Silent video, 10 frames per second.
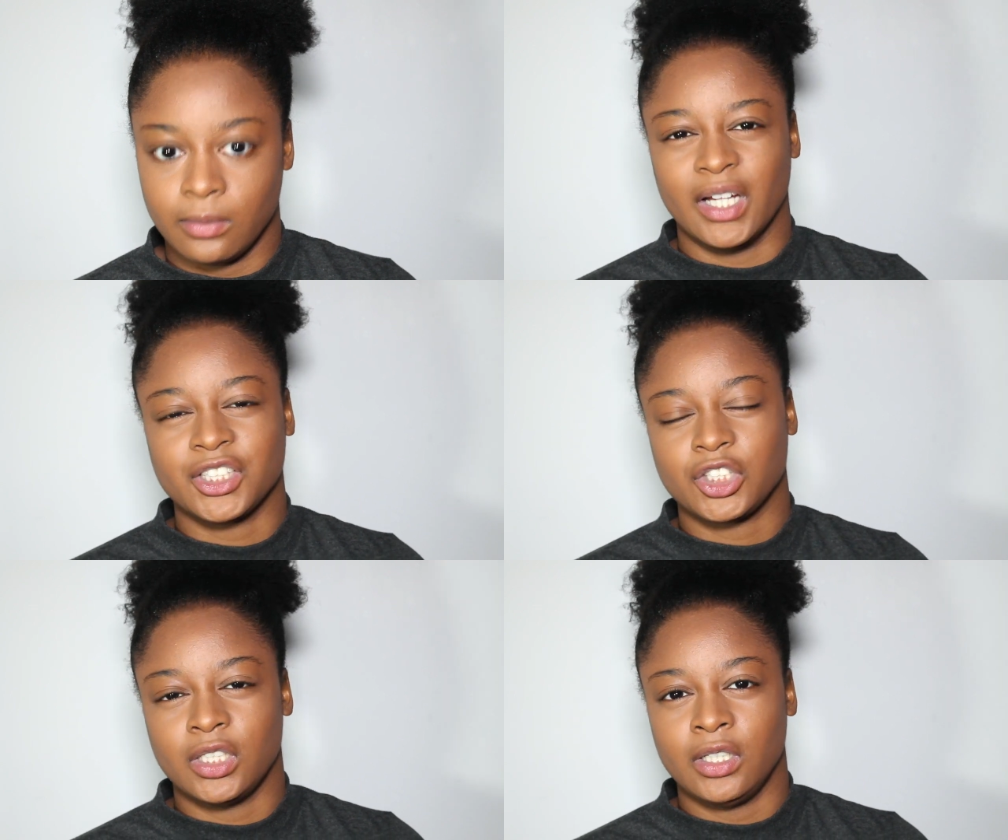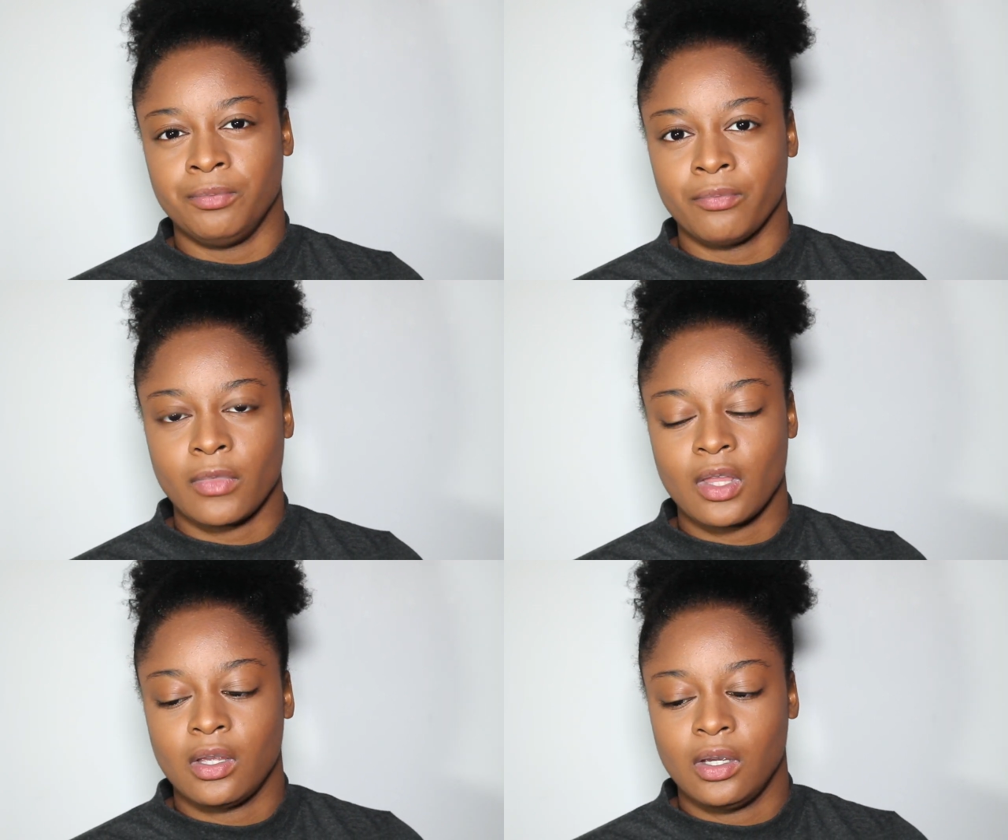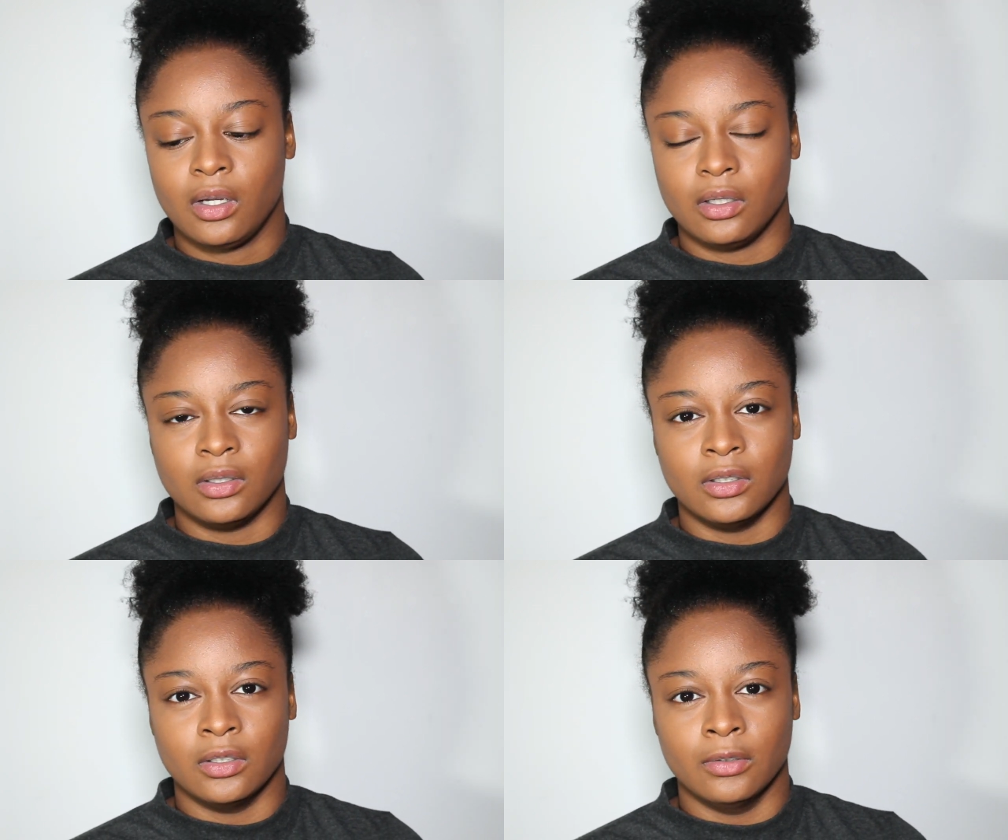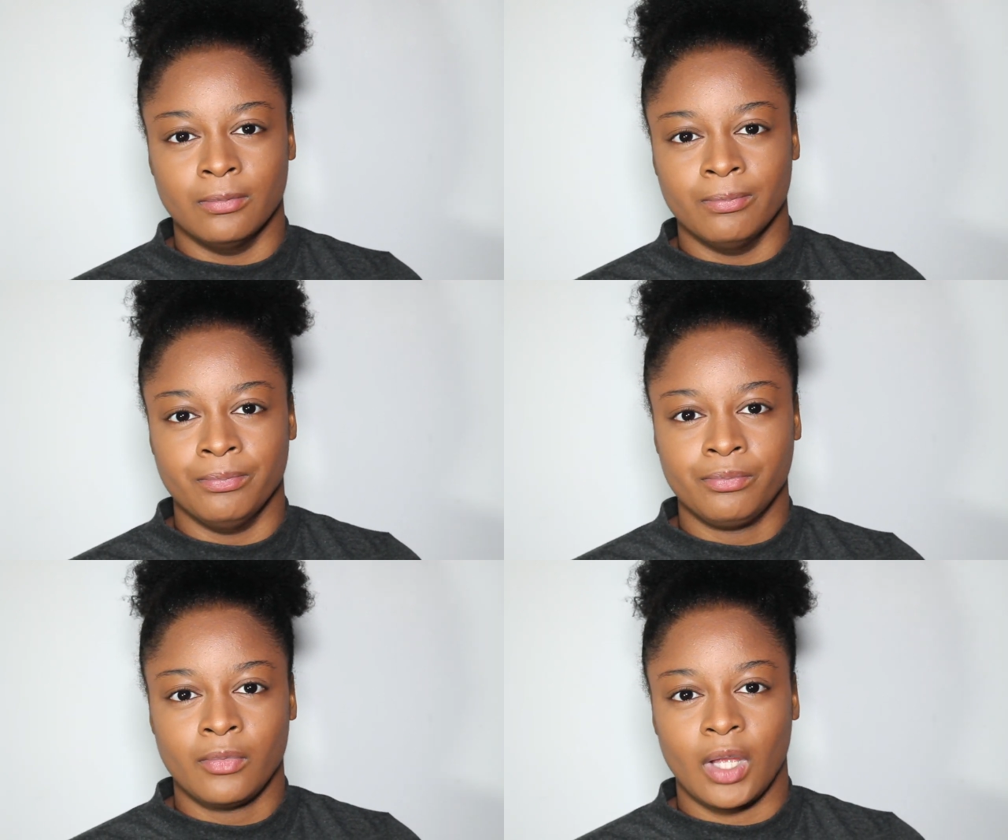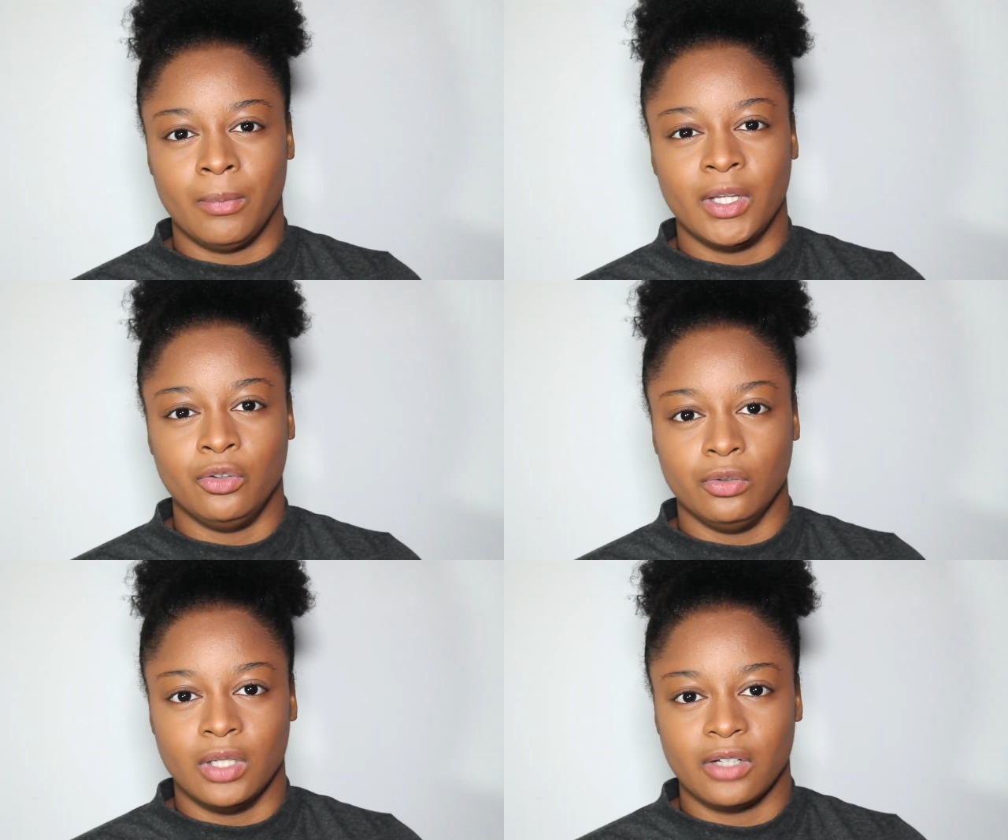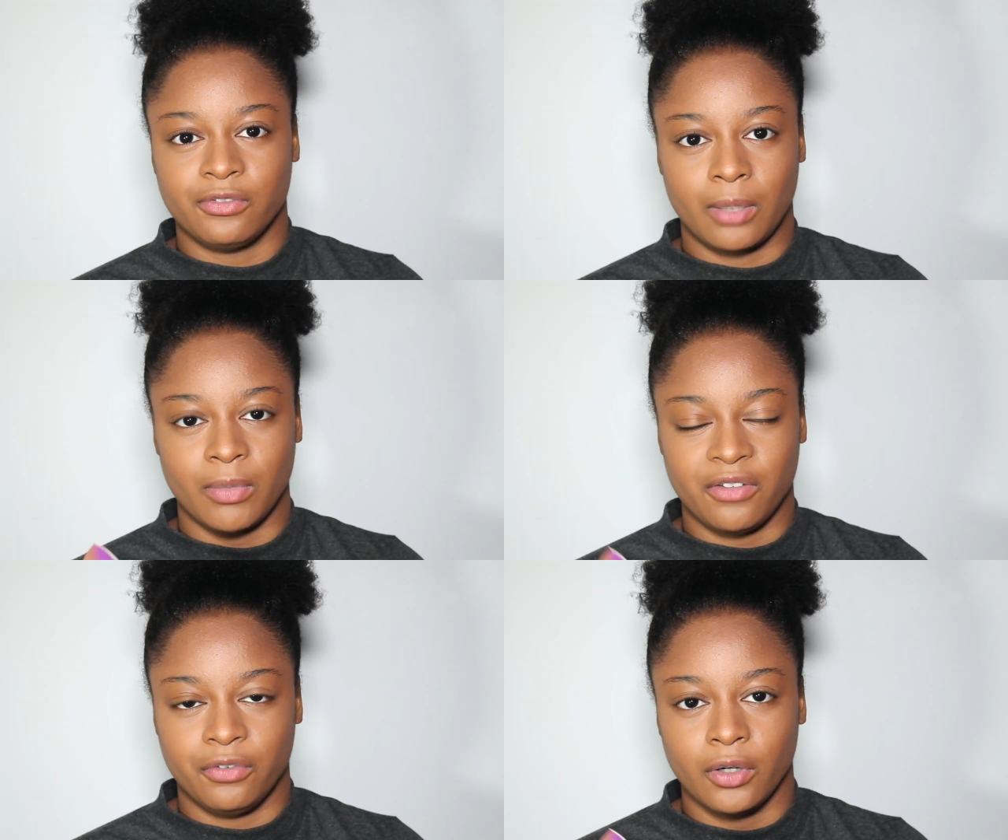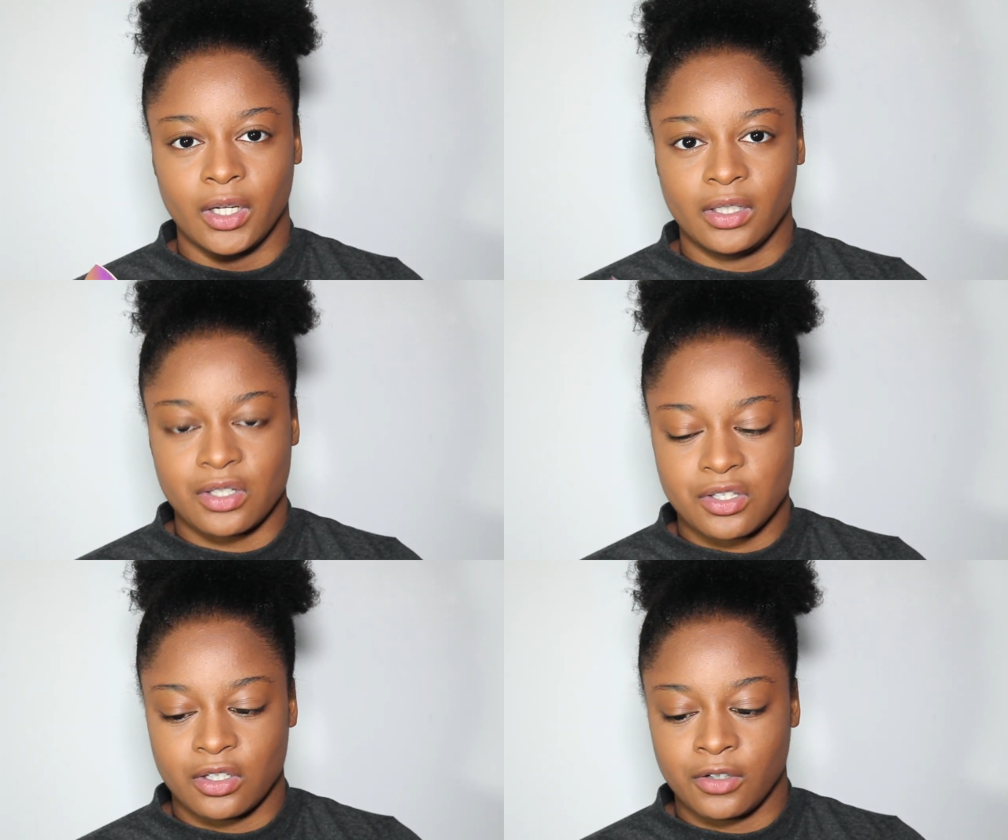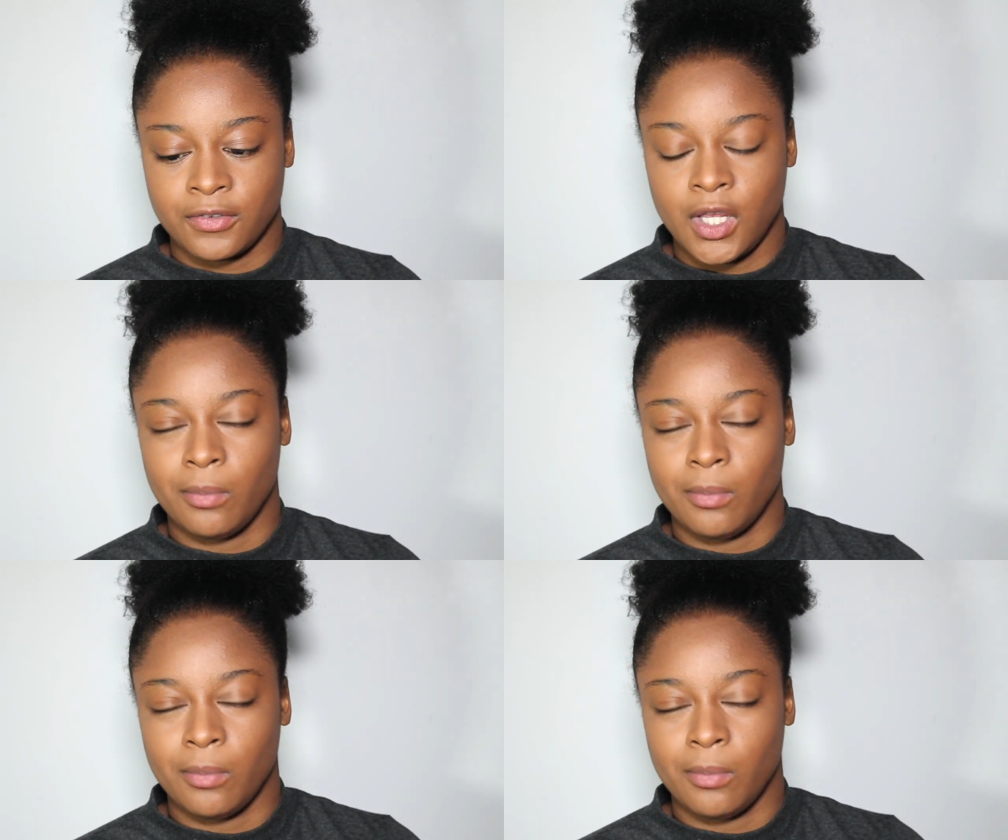Actually, I might do that for my forehead and stuff,